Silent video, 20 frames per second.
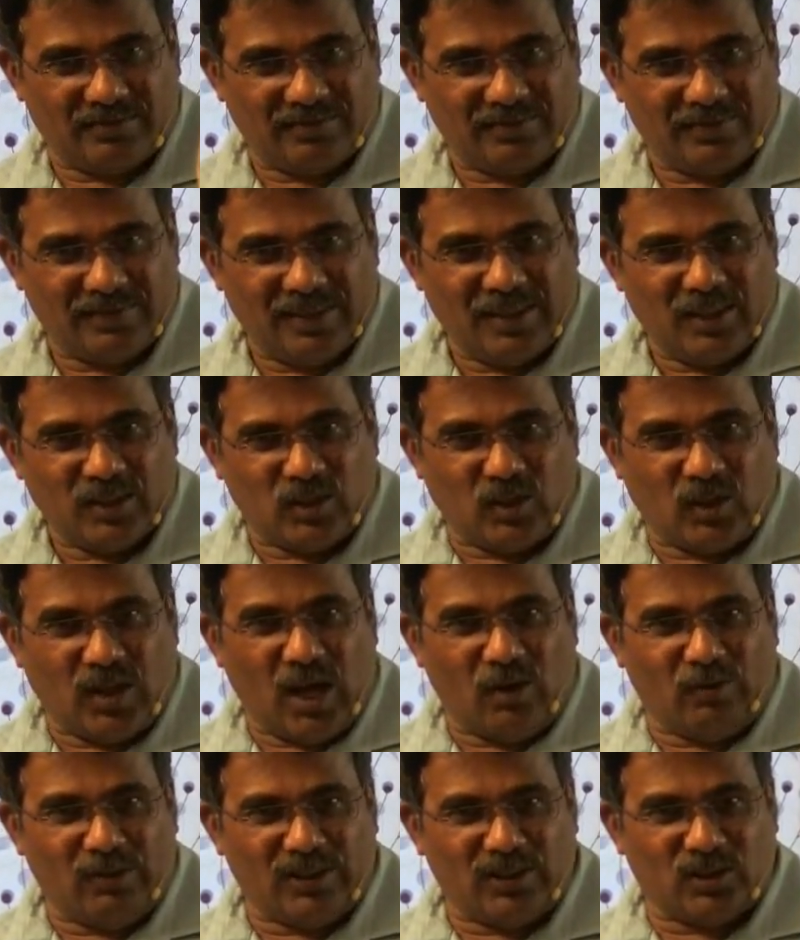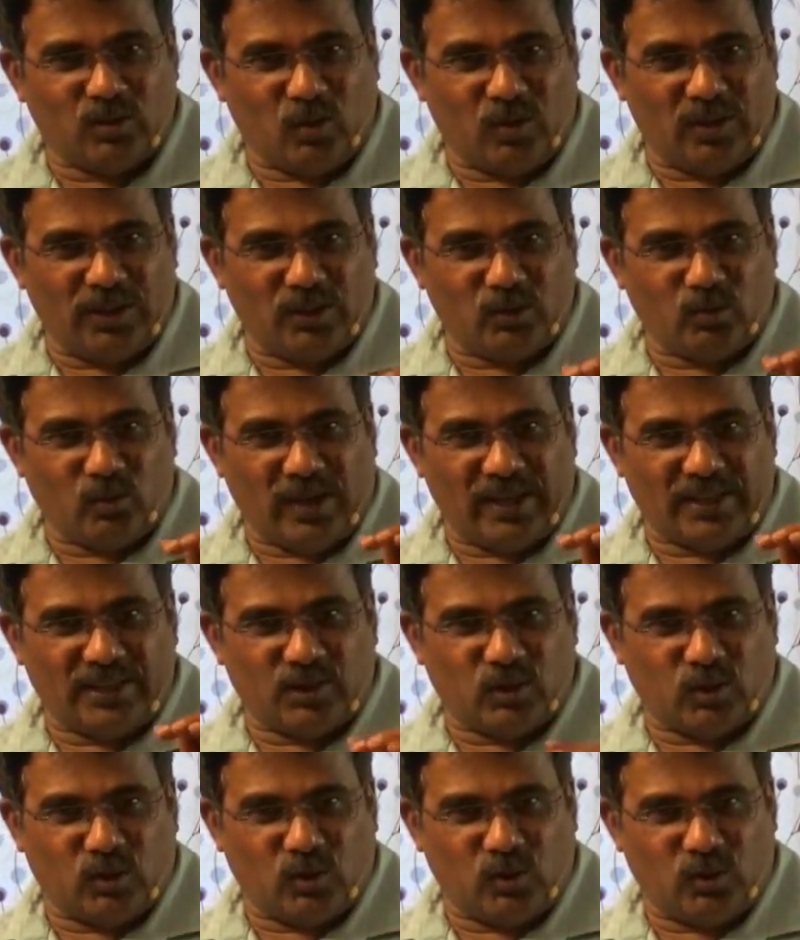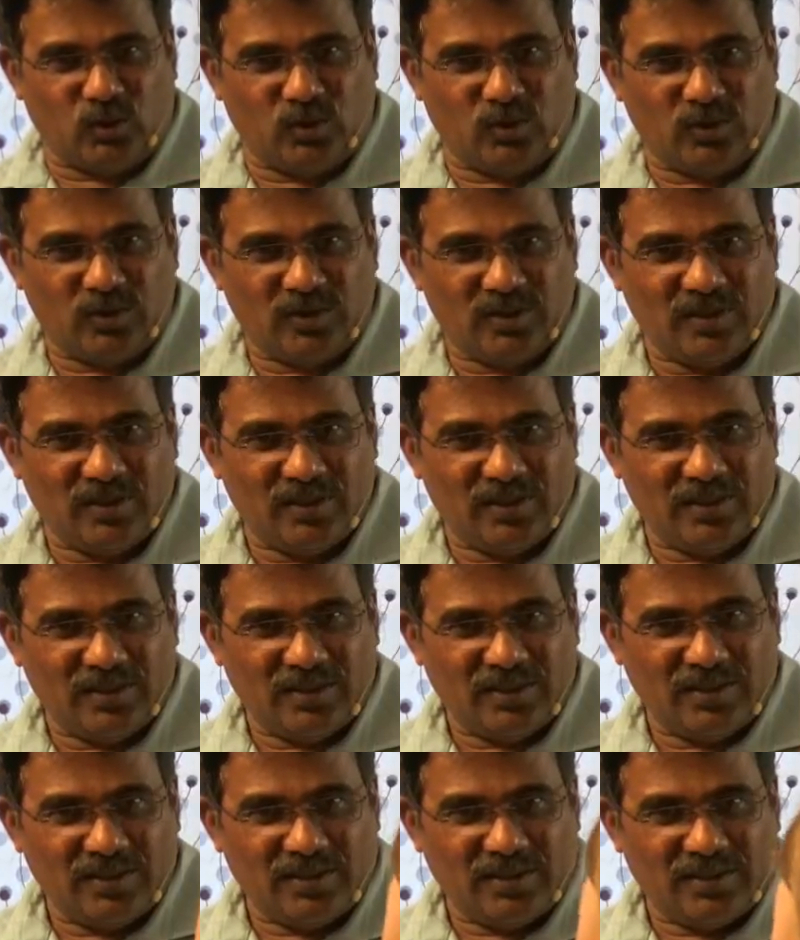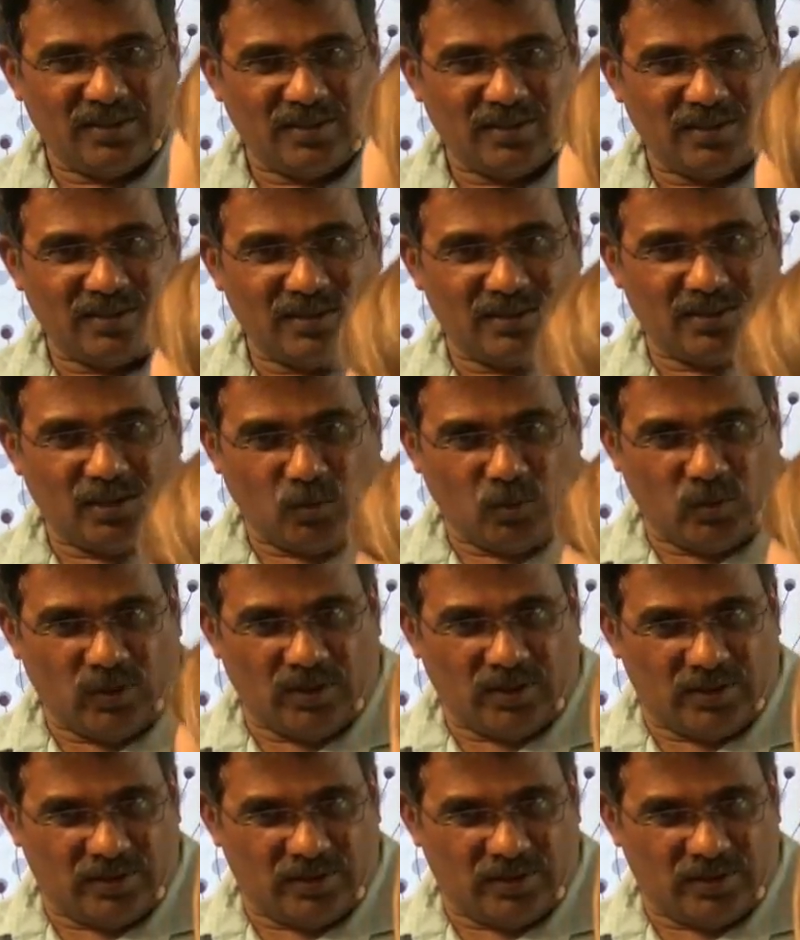So now it's only to execute the word.